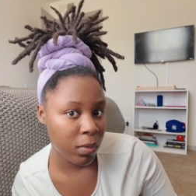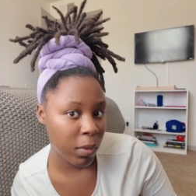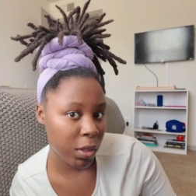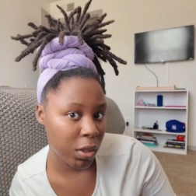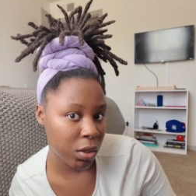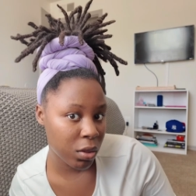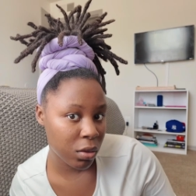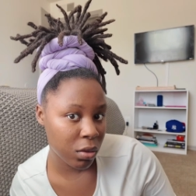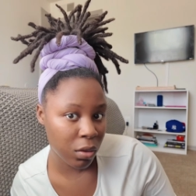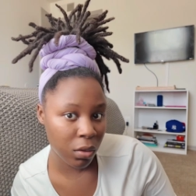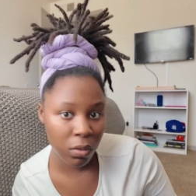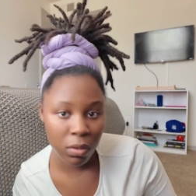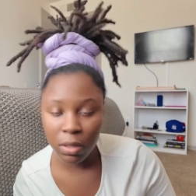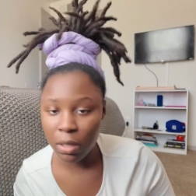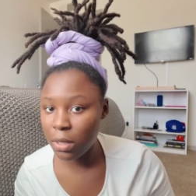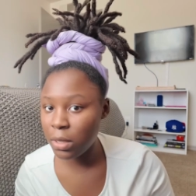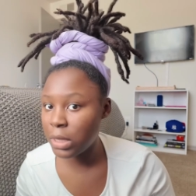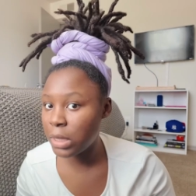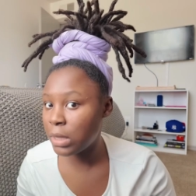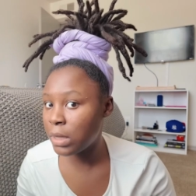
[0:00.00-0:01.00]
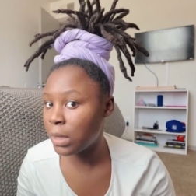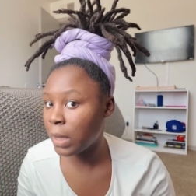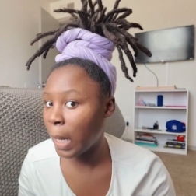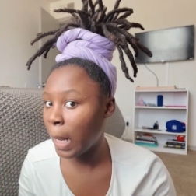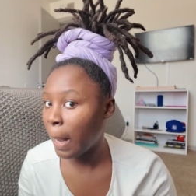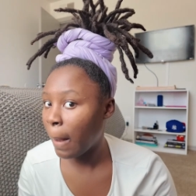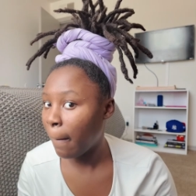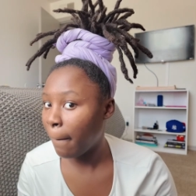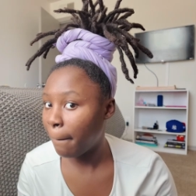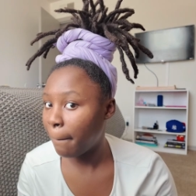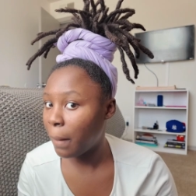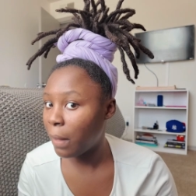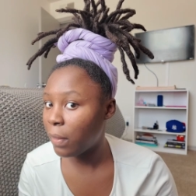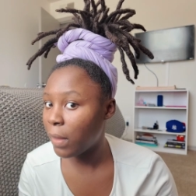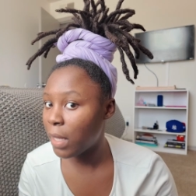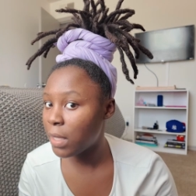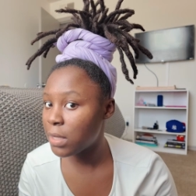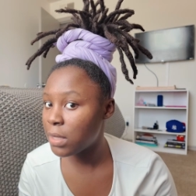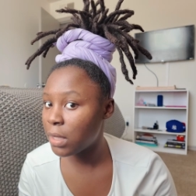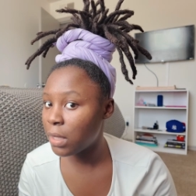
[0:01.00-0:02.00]
make sure you just, and
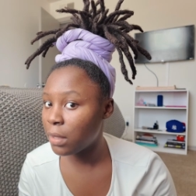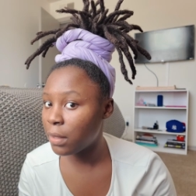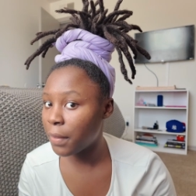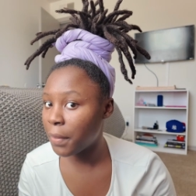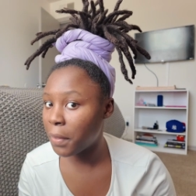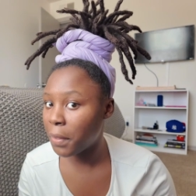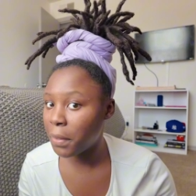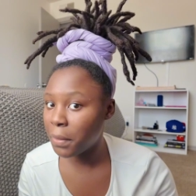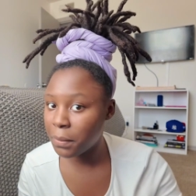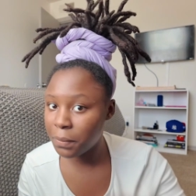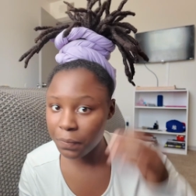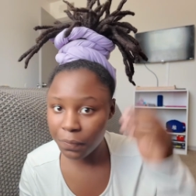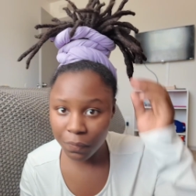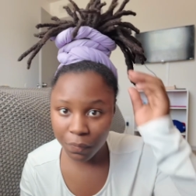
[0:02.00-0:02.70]
that's it, y'all.